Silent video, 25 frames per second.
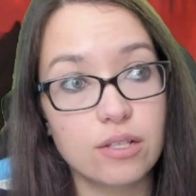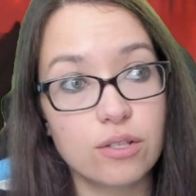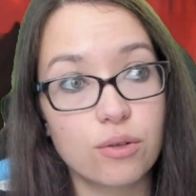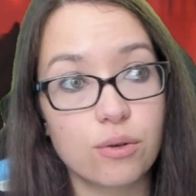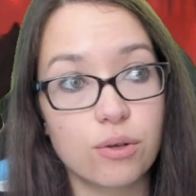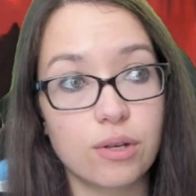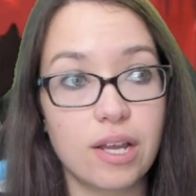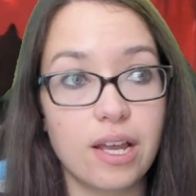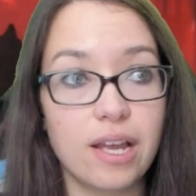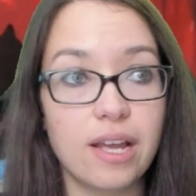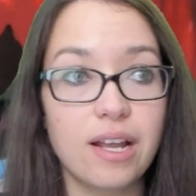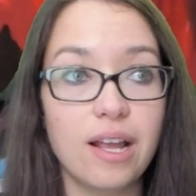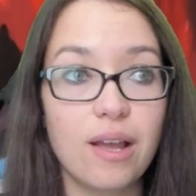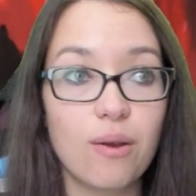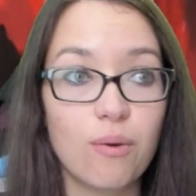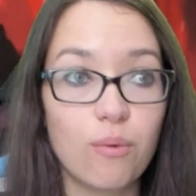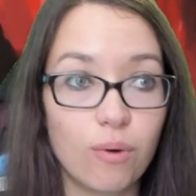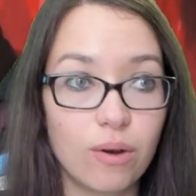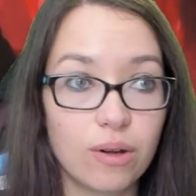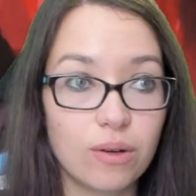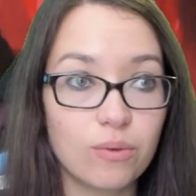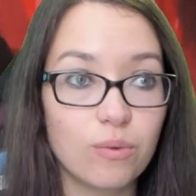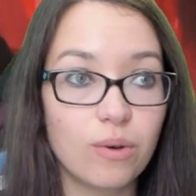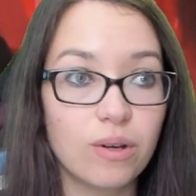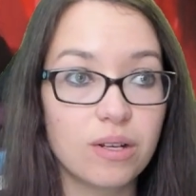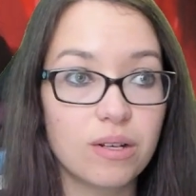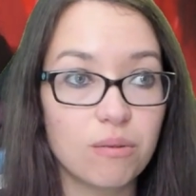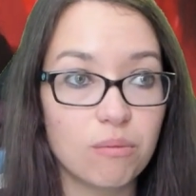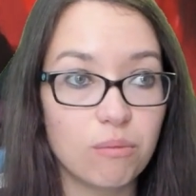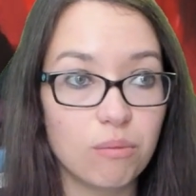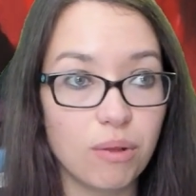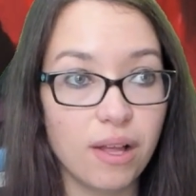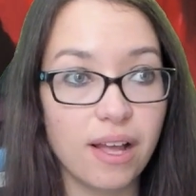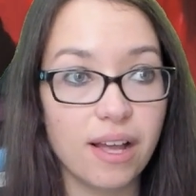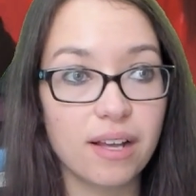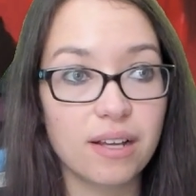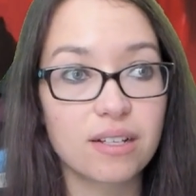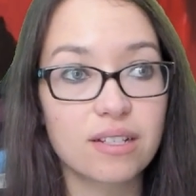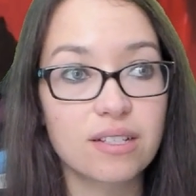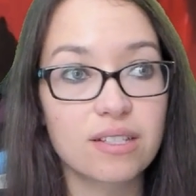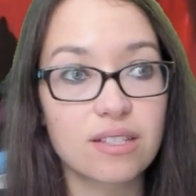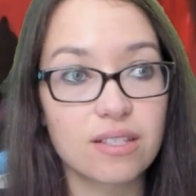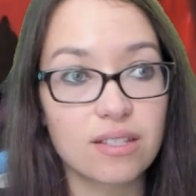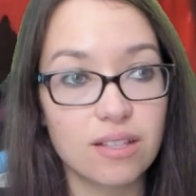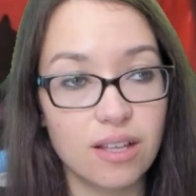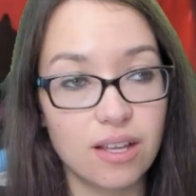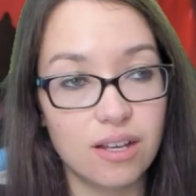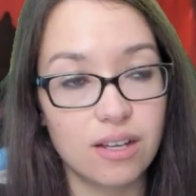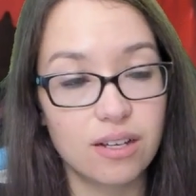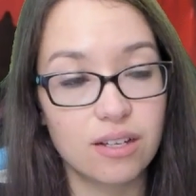create a 1/1 black
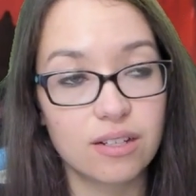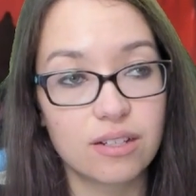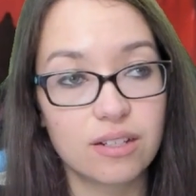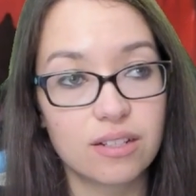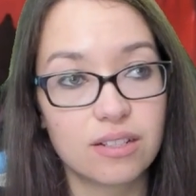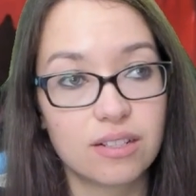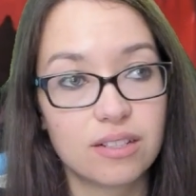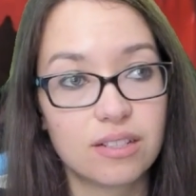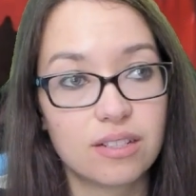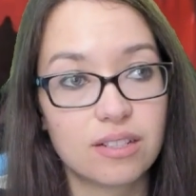slug.